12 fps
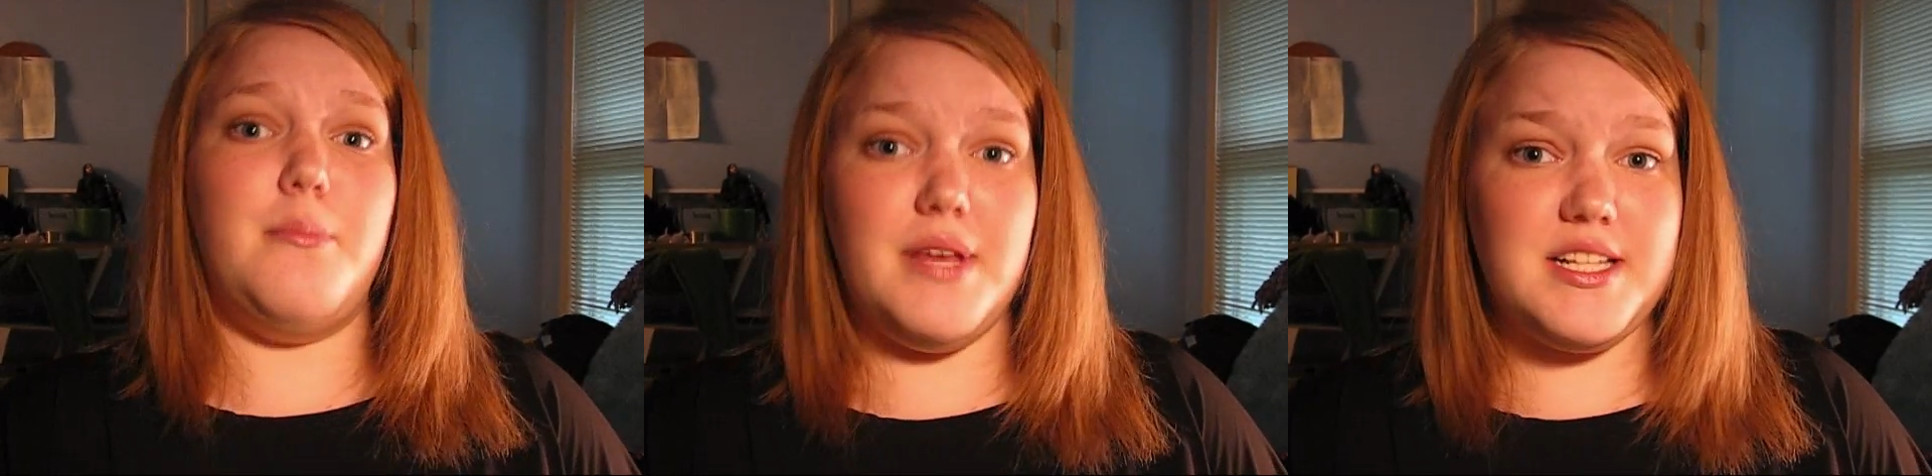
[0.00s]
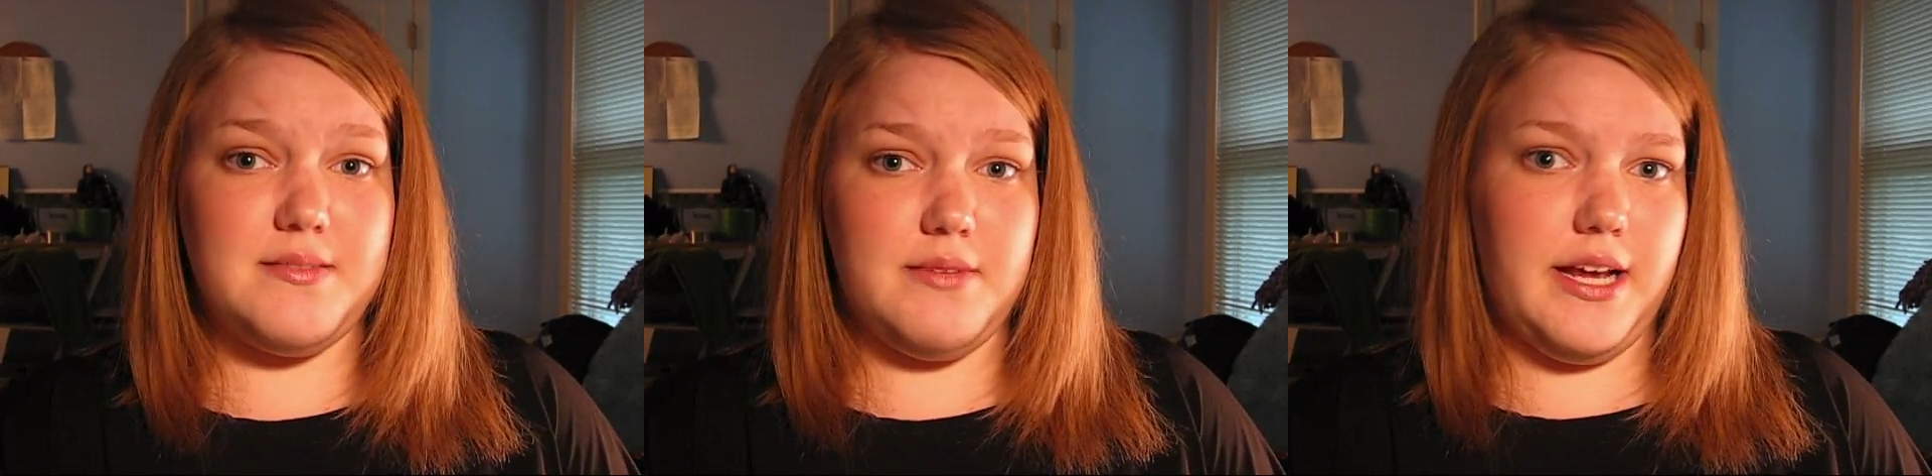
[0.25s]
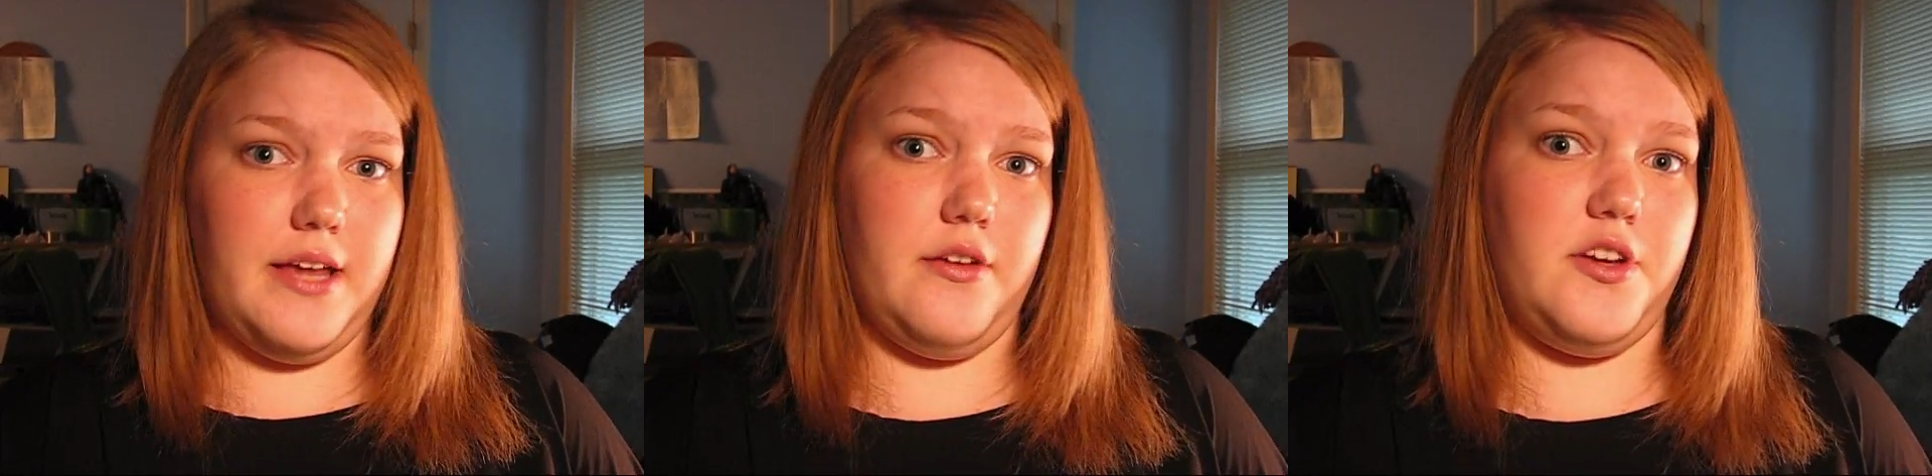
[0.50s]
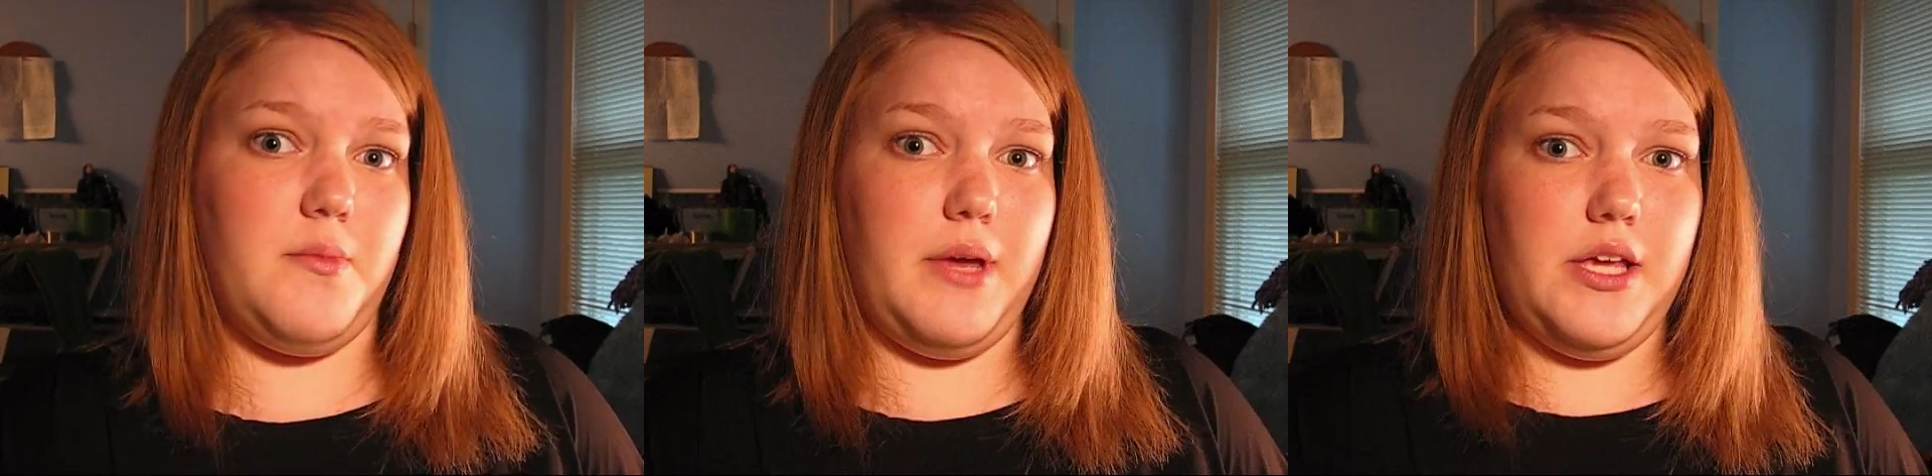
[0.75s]
mix them
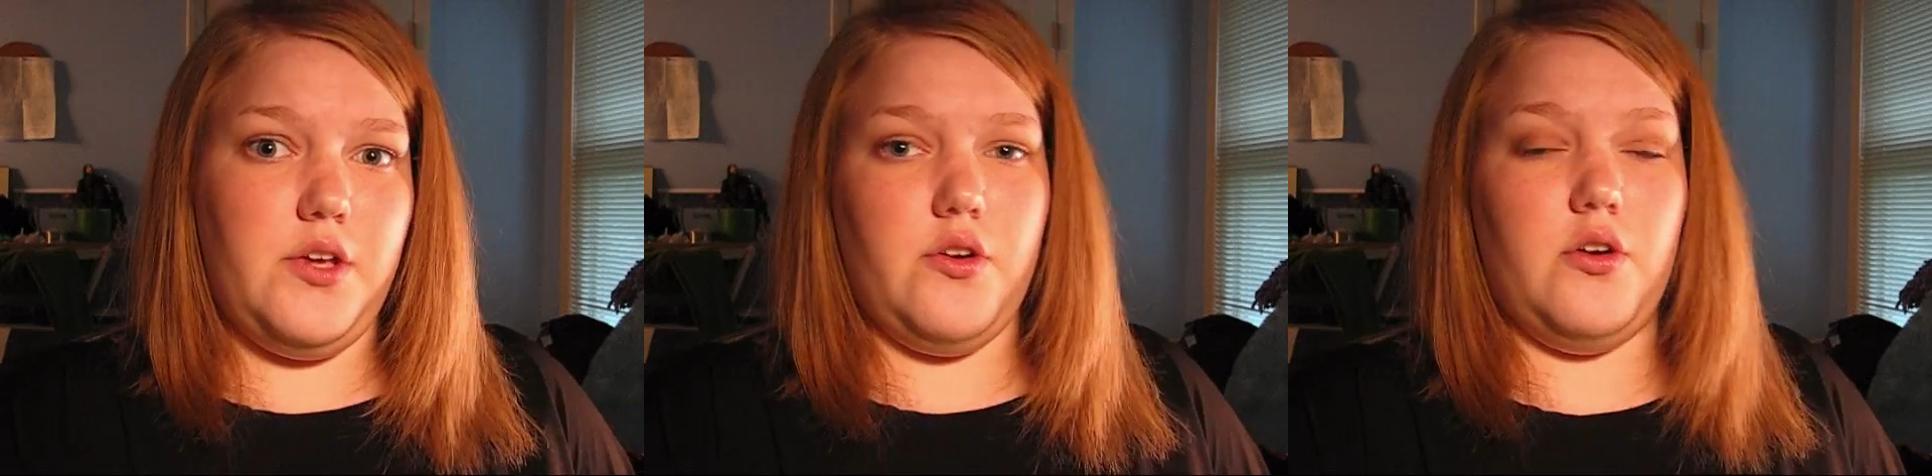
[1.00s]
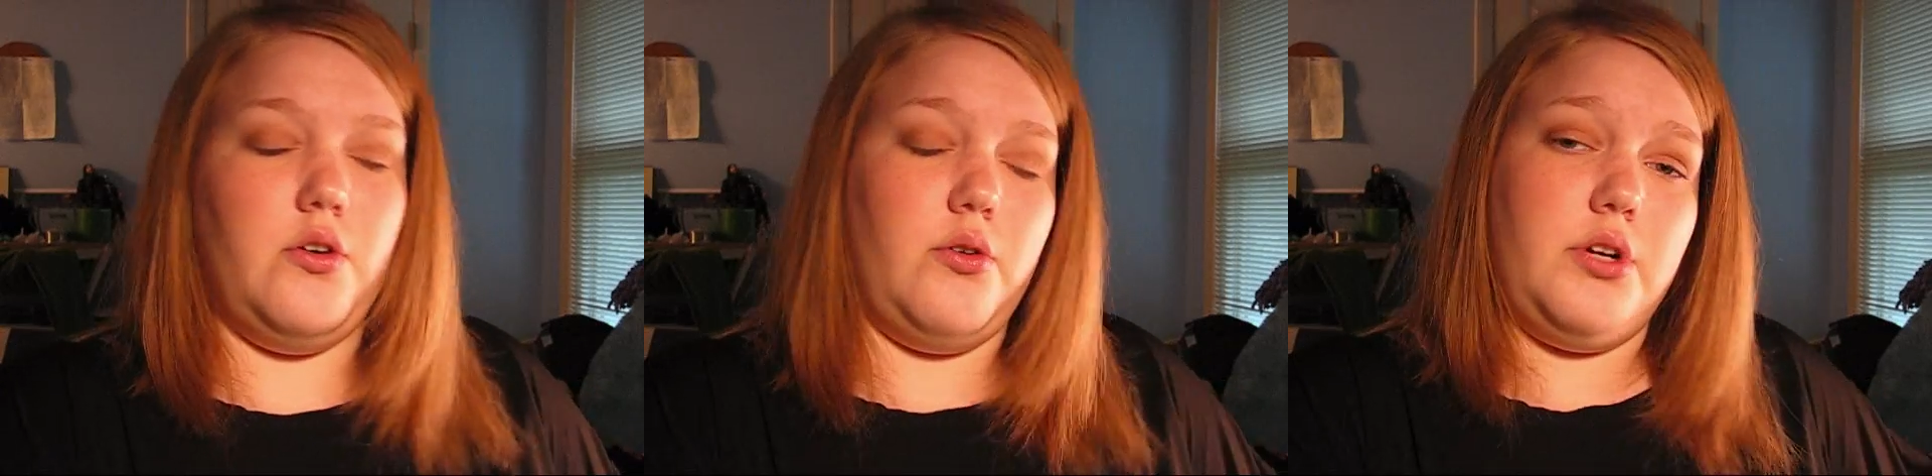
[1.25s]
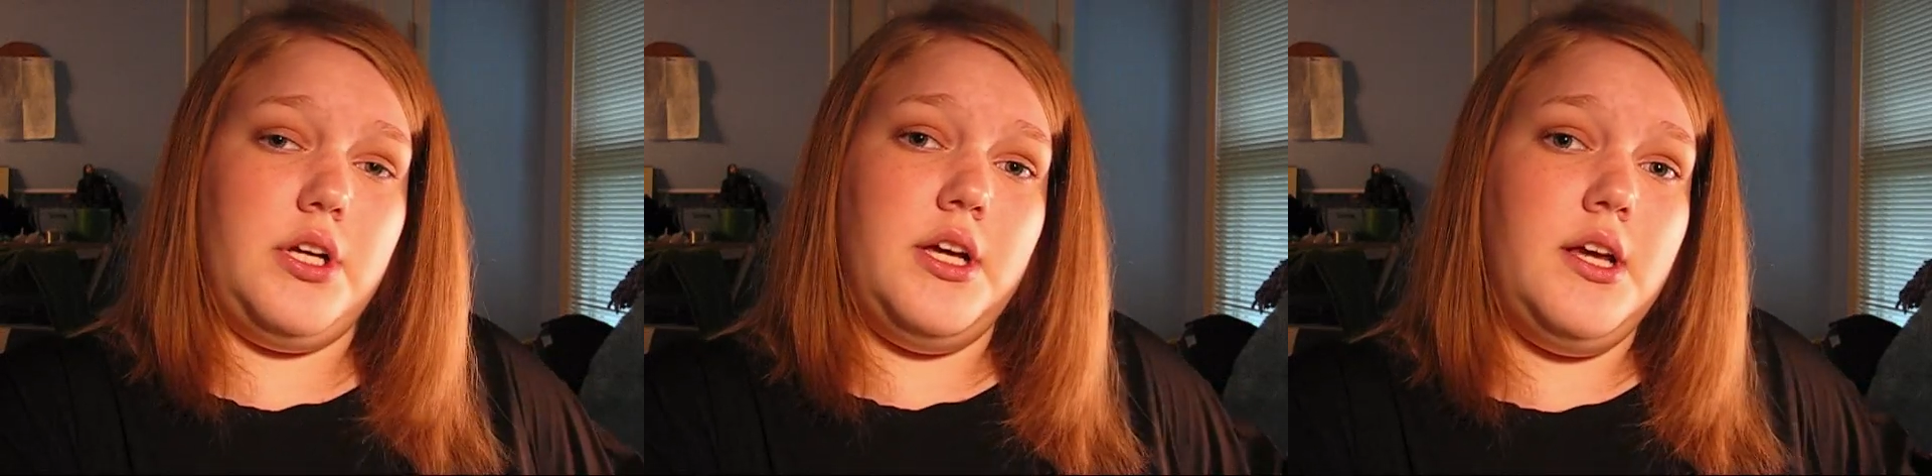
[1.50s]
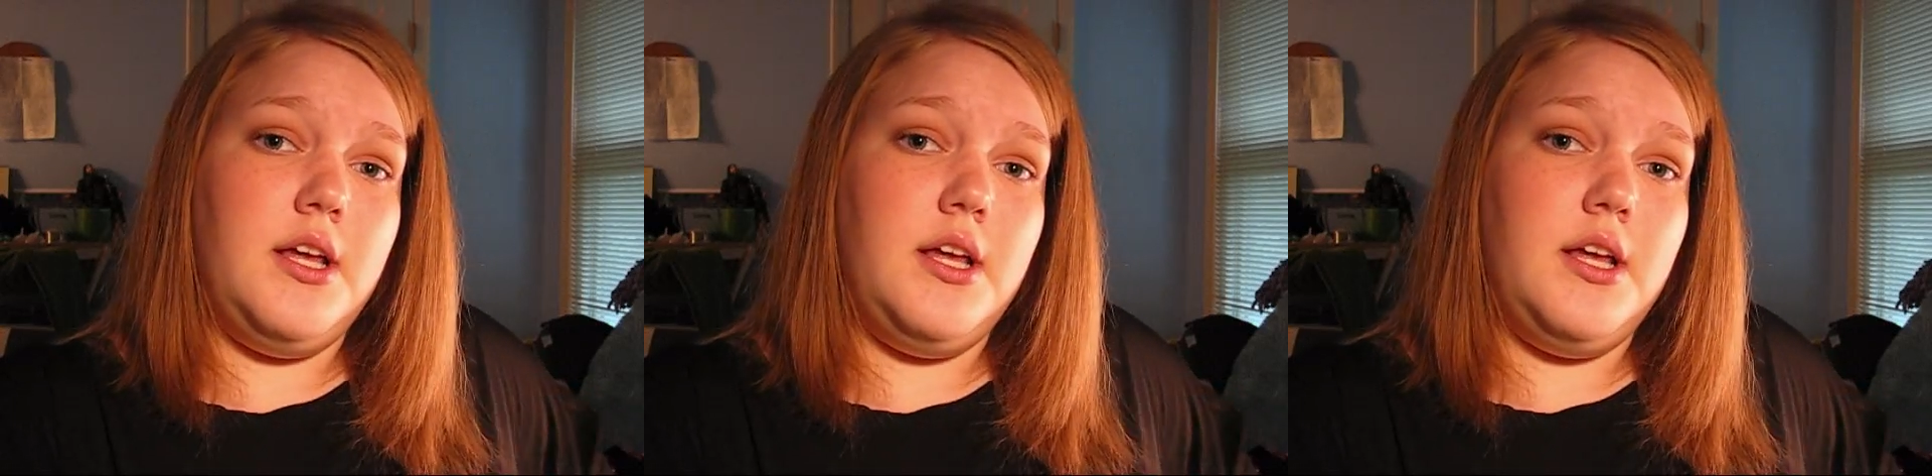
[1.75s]
together to make your own